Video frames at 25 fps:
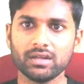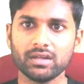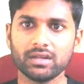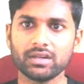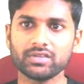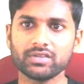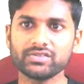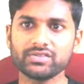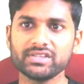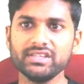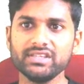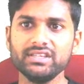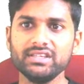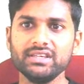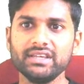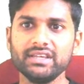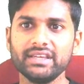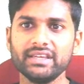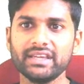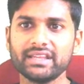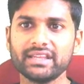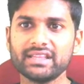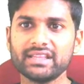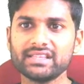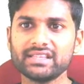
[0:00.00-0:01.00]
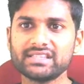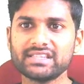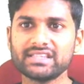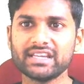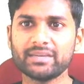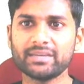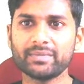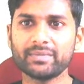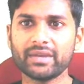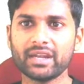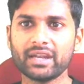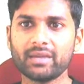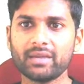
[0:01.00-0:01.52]
Now see, here the
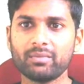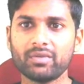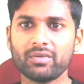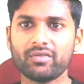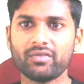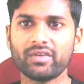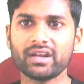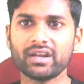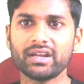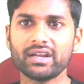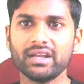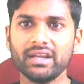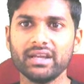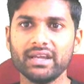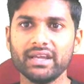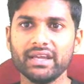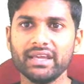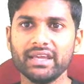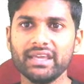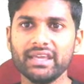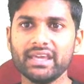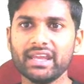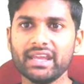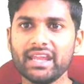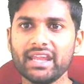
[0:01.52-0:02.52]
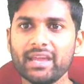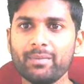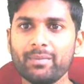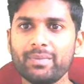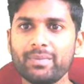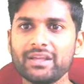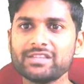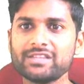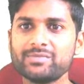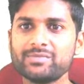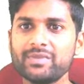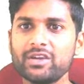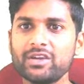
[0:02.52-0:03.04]
statement number one. Here A
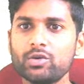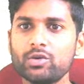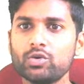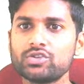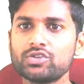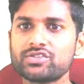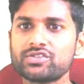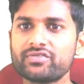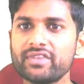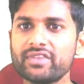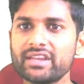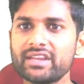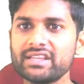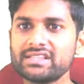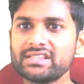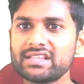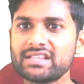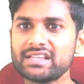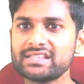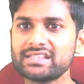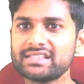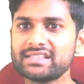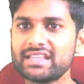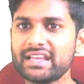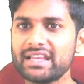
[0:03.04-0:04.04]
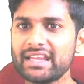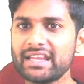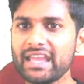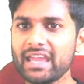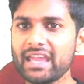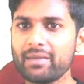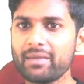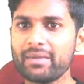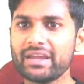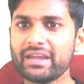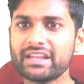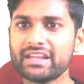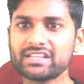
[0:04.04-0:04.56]
plus B whole square is less than
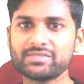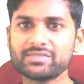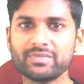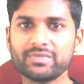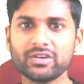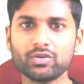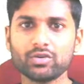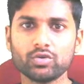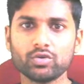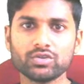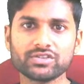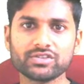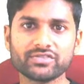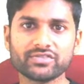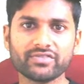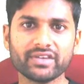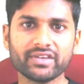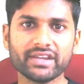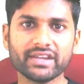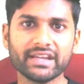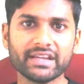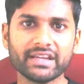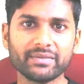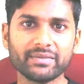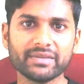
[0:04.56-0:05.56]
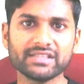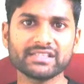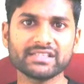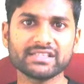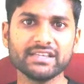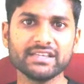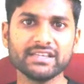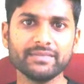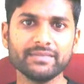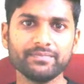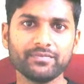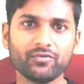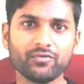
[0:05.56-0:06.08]
A minus B whole square. It means,
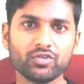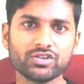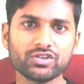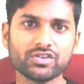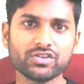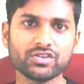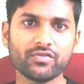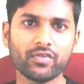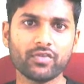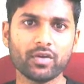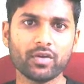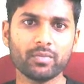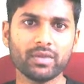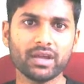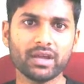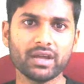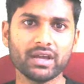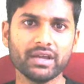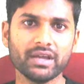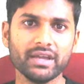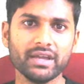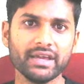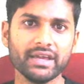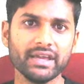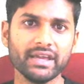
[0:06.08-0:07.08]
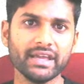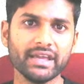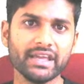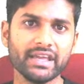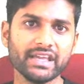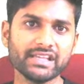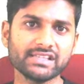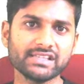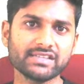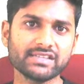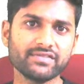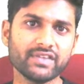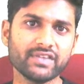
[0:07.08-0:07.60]
see, what is the formula?
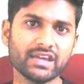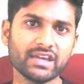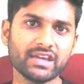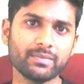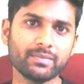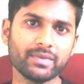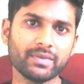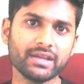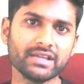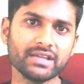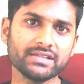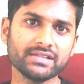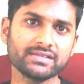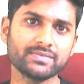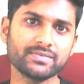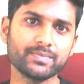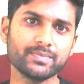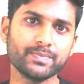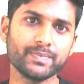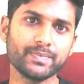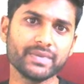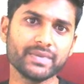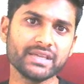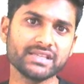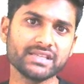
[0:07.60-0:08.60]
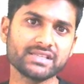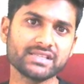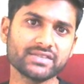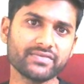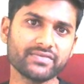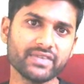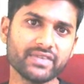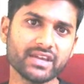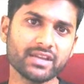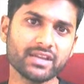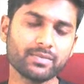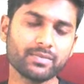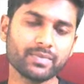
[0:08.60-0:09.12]
A square plus B
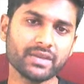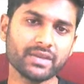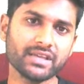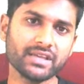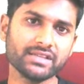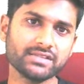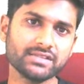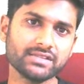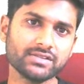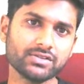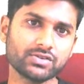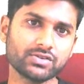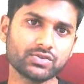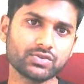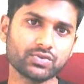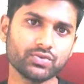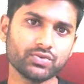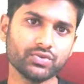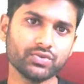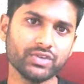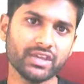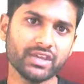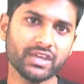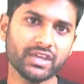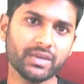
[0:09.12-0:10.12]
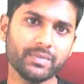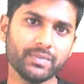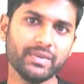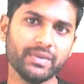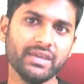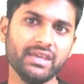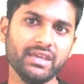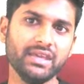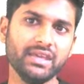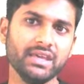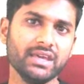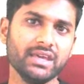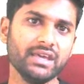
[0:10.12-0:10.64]
square plus
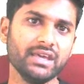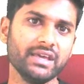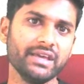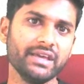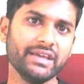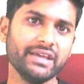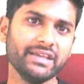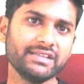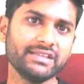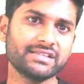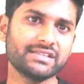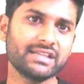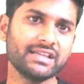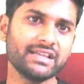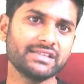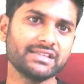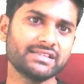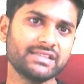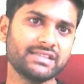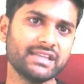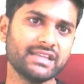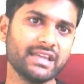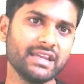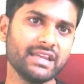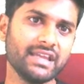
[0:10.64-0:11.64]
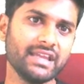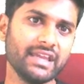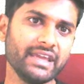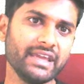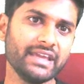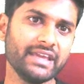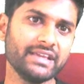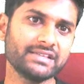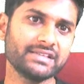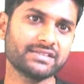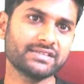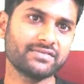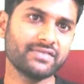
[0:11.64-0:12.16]
2AB is less than
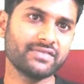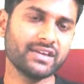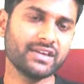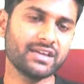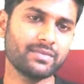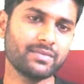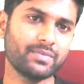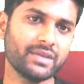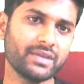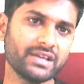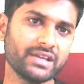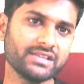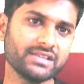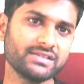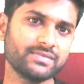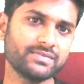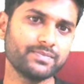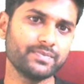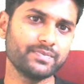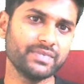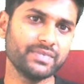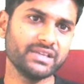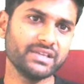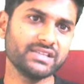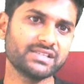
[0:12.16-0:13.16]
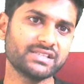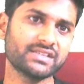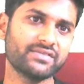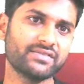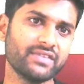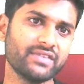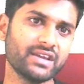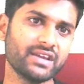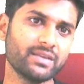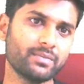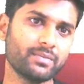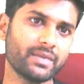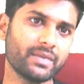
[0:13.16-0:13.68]
A square plus B
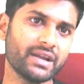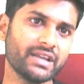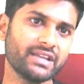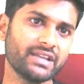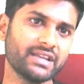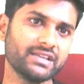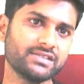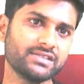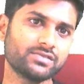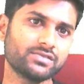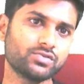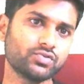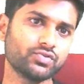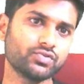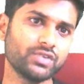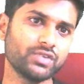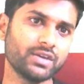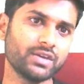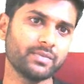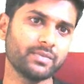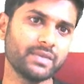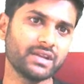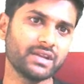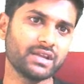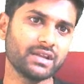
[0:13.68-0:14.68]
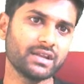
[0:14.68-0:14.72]
square minus 2AB.